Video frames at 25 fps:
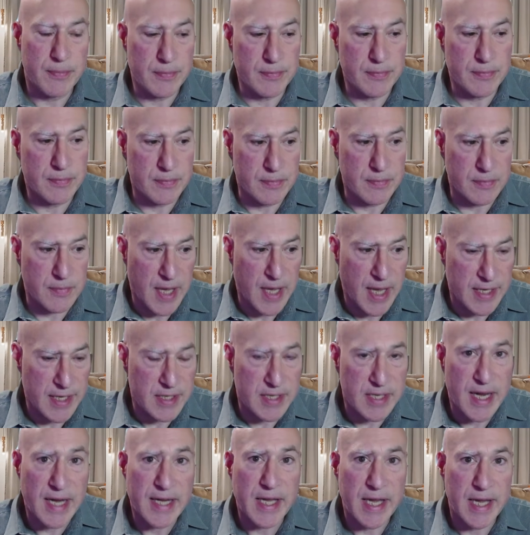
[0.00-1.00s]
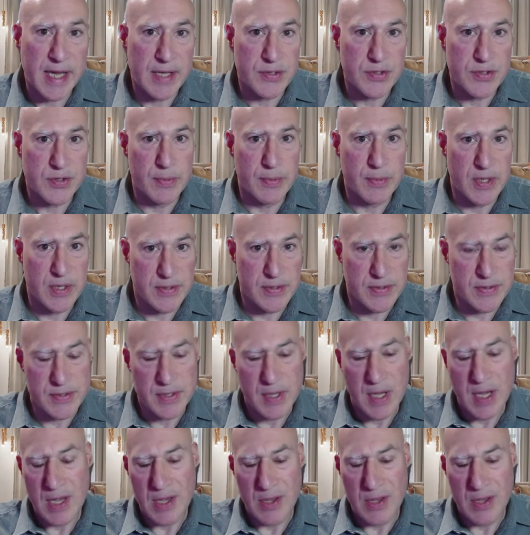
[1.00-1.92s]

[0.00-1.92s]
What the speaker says: head and neck cancer, because